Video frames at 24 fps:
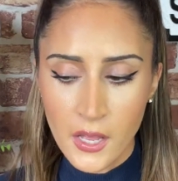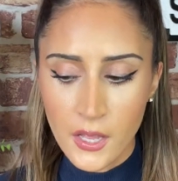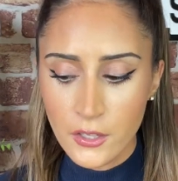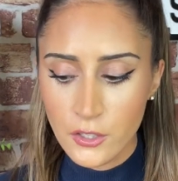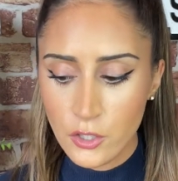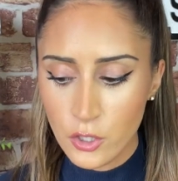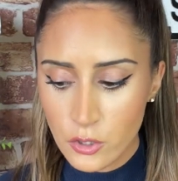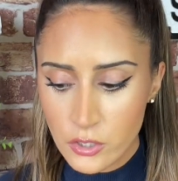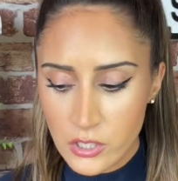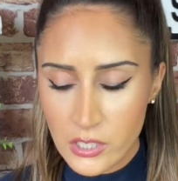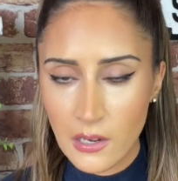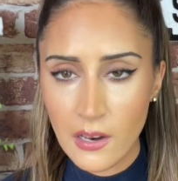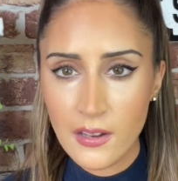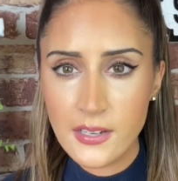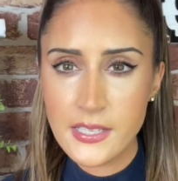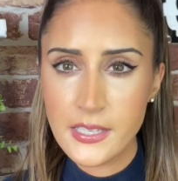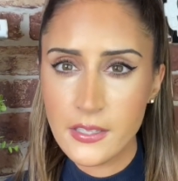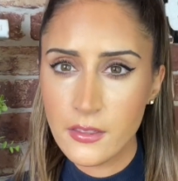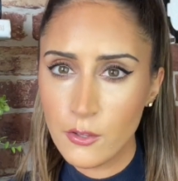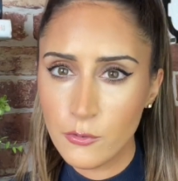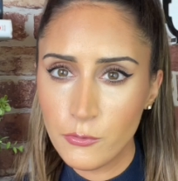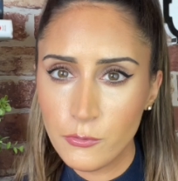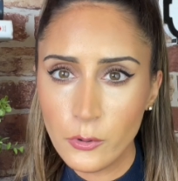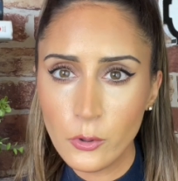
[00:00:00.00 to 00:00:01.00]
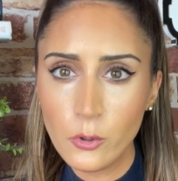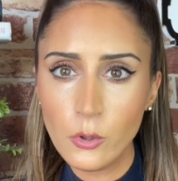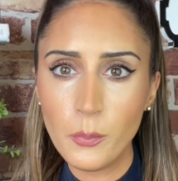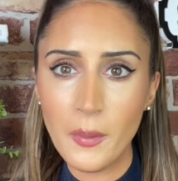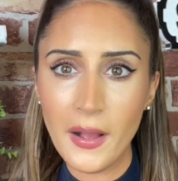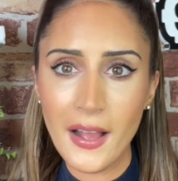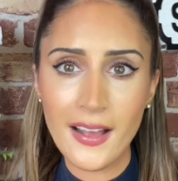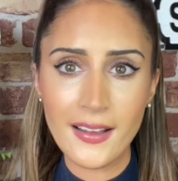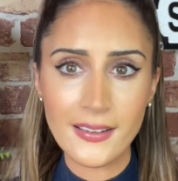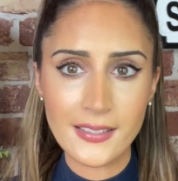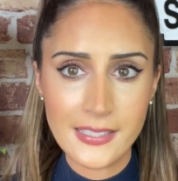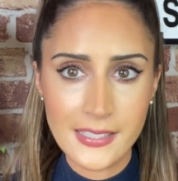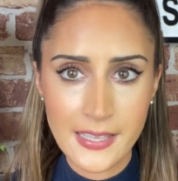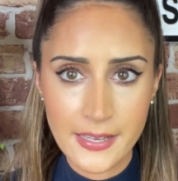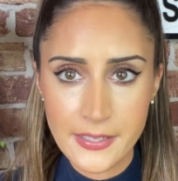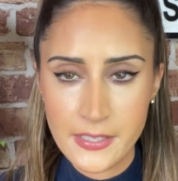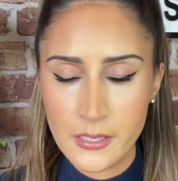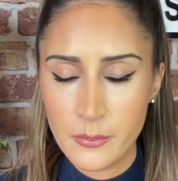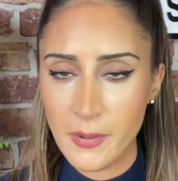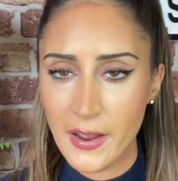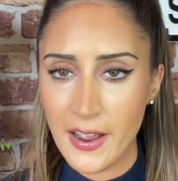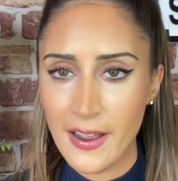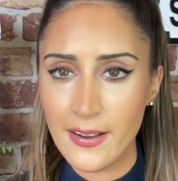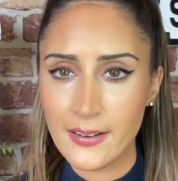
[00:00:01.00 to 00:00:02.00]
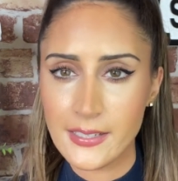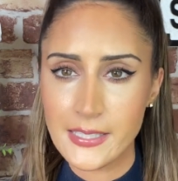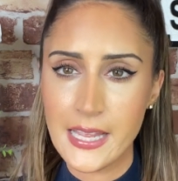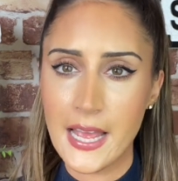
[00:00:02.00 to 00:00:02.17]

utilising the fullbacks, centre-backs